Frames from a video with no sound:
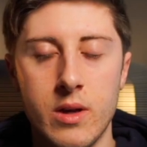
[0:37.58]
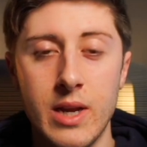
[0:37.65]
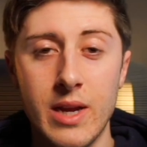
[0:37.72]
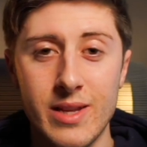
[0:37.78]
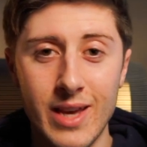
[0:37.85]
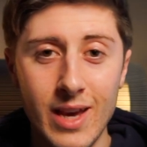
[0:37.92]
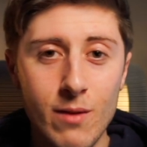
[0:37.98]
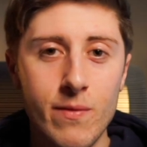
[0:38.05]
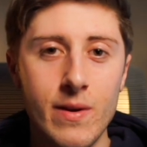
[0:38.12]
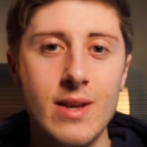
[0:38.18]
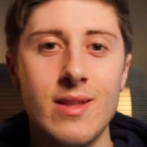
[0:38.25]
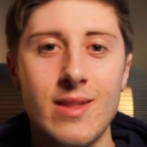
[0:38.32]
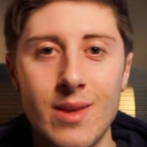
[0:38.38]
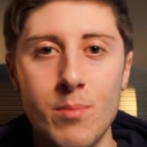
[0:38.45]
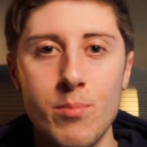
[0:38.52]
Now to keep things
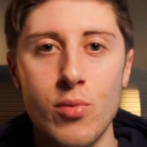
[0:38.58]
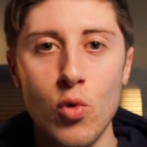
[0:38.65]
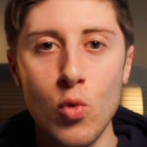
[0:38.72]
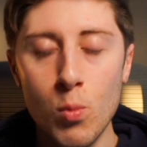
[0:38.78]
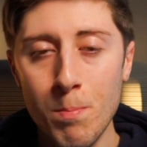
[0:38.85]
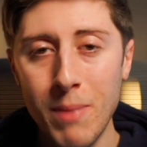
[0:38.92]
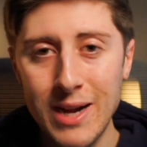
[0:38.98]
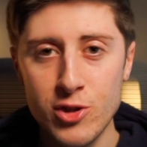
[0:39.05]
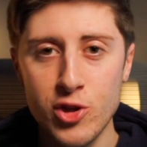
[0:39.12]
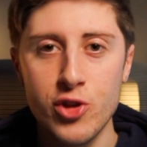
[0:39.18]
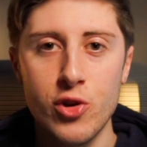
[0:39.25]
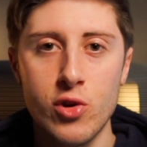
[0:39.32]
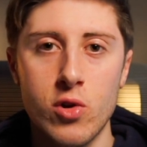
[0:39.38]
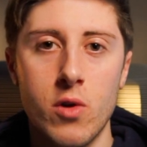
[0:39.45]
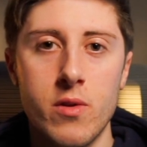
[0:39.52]
simple, batching your
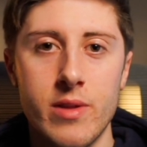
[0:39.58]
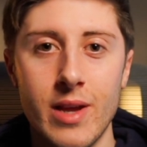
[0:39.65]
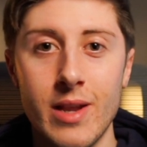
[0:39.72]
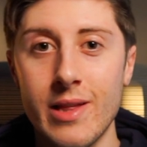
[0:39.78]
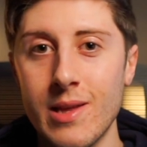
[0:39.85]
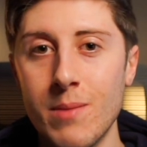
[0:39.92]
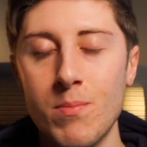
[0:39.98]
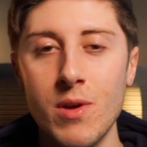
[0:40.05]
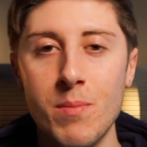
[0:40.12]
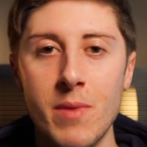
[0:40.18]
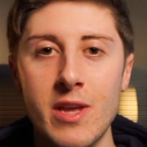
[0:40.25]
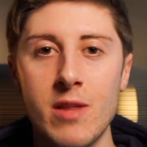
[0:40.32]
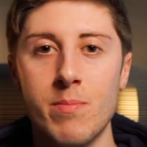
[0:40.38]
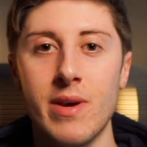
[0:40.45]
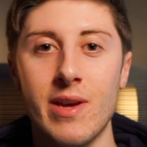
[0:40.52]
content simply
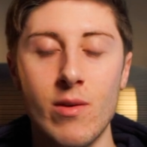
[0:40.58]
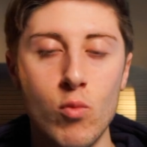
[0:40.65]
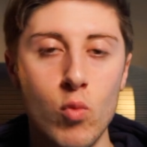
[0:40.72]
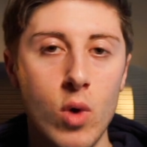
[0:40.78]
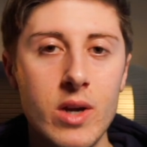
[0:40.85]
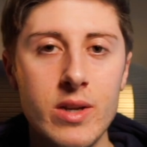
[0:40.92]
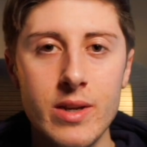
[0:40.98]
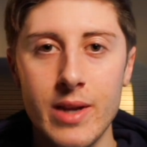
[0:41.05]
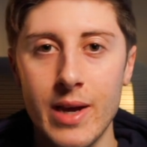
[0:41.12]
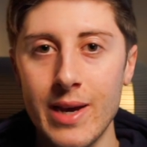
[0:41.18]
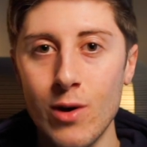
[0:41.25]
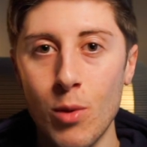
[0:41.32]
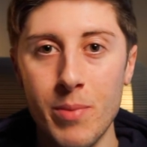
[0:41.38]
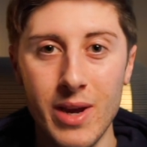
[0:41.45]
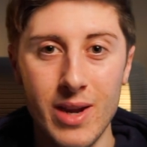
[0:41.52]
means picking one day
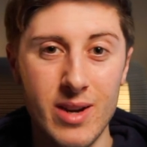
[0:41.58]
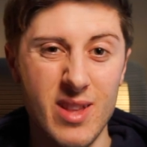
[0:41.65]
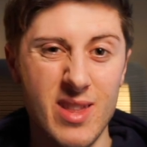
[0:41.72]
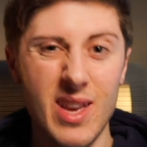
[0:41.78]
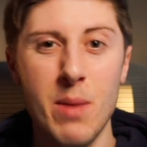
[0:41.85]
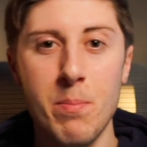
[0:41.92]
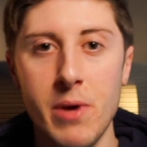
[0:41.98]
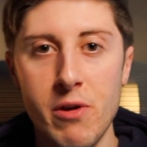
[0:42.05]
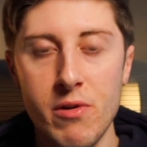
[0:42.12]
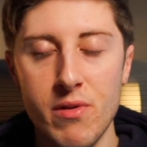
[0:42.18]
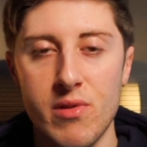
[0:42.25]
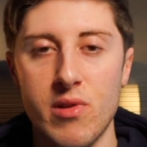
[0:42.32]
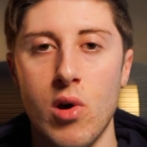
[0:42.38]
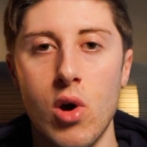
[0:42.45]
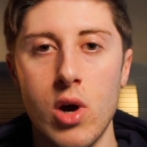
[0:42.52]
or picking a set period of
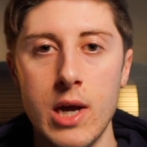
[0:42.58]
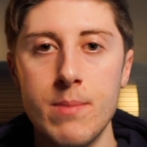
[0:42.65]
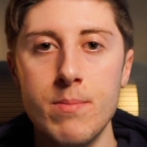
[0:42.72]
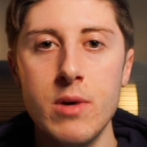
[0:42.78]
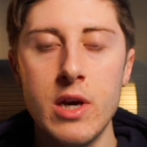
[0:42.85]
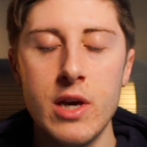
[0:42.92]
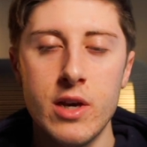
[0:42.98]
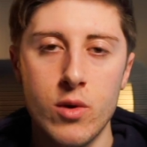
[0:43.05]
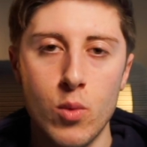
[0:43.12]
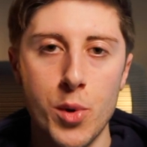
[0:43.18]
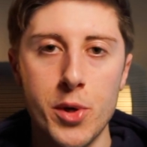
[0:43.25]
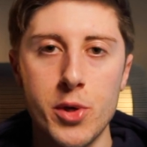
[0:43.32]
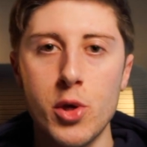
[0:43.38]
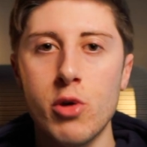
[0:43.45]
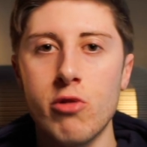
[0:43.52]
time where
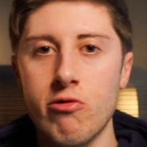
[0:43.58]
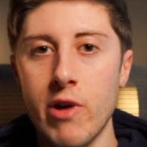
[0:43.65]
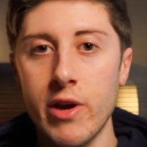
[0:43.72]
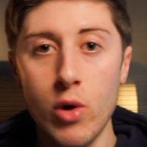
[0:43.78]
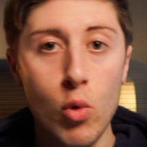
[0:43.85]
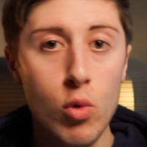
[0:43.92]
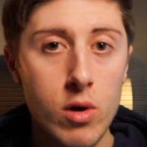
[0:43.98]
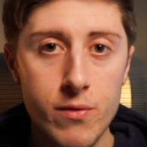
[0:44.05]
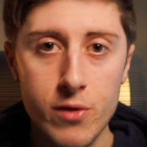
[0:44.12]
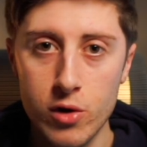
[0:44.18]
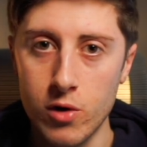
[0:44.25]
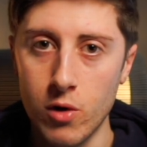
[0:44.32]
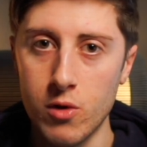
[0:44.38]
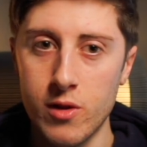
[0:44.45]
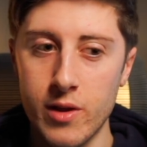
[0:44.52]
you create all of your
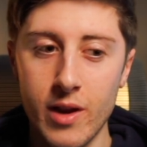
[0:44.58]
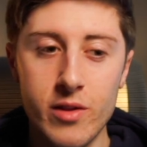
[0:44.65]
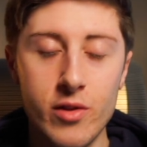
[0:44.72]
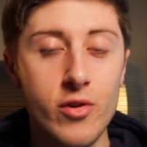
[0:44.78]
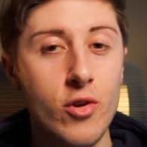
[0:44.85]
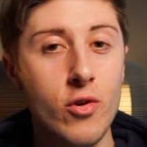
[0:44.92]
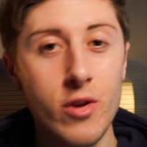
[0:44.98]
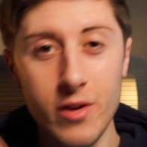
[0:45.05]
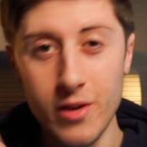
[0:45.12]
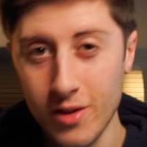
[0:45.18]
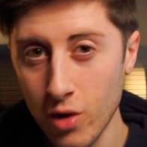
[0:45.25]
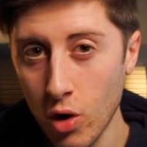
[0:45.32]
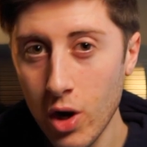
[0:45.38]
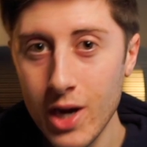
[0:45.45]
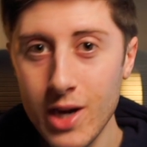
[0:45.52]
content. So you do the
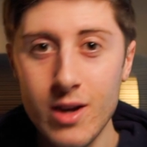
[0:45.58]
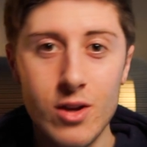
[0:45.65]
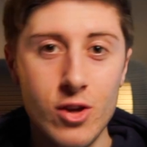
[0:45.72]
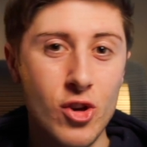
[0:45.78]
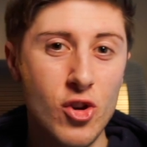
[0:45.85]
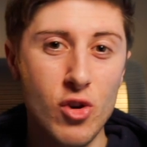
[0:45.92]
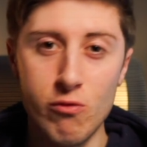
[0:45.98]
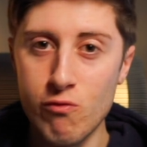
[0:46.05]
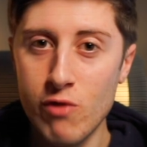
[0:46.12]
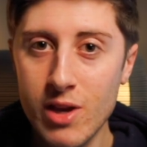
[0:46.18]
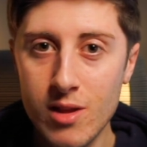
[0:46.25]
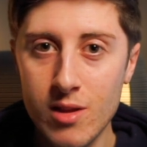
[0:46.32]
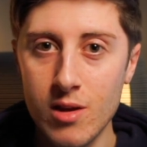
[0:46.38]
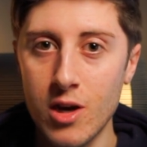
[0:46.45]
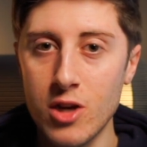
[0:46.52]
design, you do the
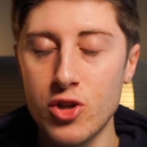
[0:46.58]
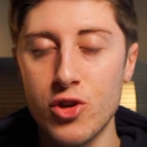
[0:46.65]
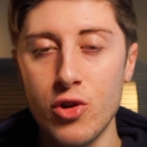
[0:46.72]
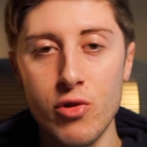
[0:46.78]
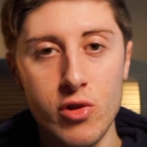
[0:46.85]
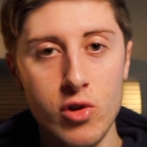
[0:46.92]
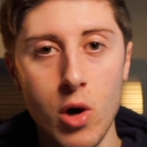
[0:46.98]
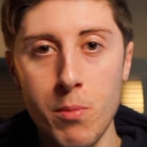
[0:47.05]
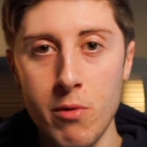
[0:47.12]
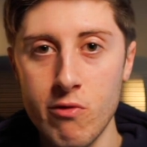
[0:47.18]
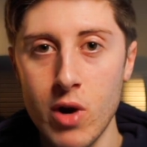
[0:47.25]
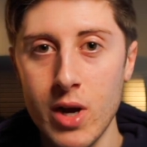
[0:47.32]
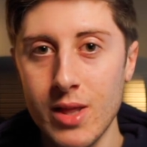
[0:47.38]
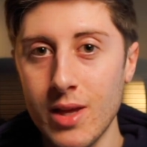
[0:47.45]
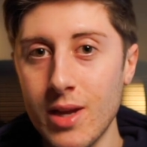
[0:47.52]
research, you do the
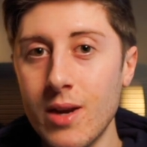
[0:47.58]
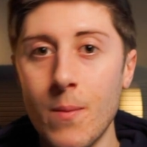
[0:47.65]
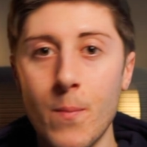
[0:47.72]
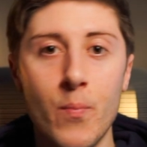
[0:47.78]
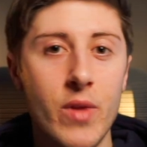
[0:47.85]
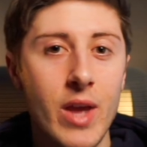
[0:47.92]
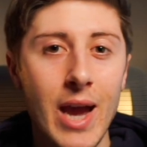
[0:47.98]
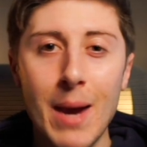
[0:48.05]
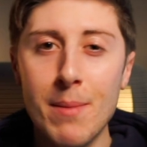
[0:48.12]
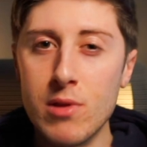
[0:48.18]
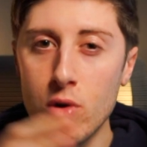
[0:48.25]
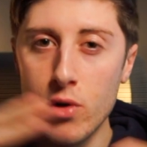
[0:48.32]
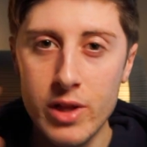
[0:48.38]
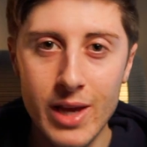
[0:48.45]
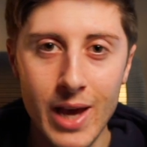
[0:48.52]
copywriting,
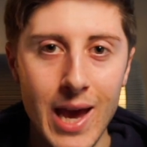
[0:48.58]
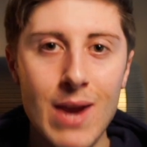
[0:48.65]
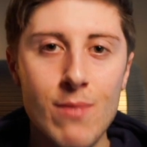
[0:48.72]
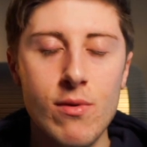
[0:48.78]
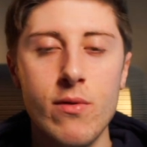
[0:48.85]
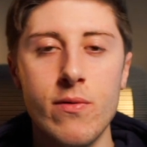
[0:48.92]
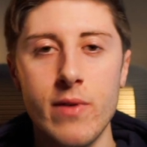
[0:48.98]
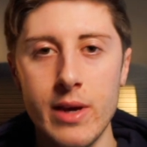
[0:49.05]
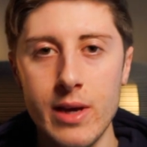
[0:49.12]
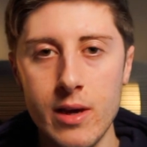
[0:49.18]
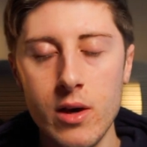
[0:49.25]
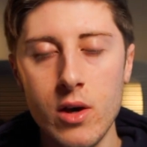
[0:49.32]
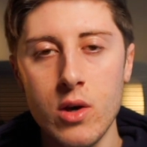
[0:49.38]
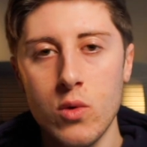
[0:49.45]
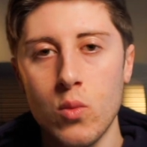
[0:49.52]
absolutely everything
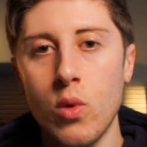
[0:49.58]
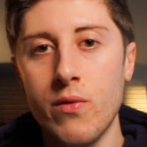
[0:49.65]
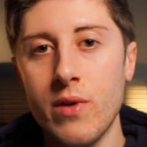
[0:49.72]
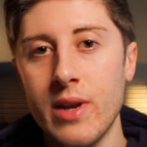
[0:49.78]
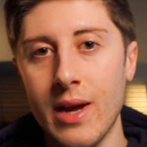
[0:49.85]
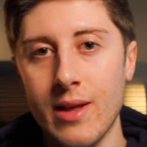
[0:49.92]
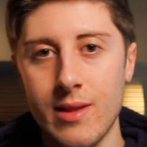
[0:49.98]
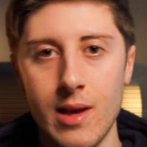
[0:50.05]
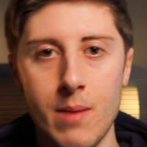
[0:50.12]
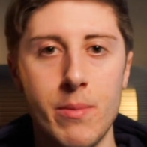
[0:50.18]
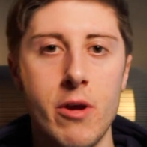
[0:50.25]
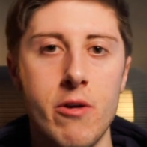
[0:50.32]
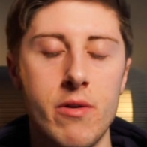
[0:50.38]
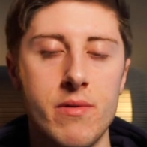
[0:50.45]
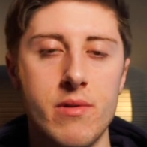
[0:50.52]
within that set
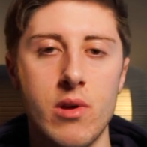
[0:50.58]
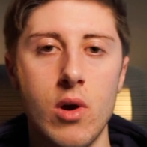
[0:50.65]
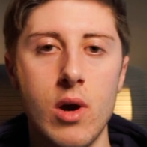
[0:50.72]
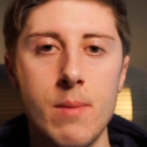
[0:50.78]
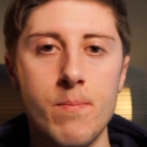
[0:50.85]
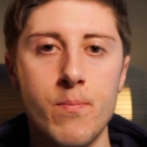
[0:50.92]
period of time.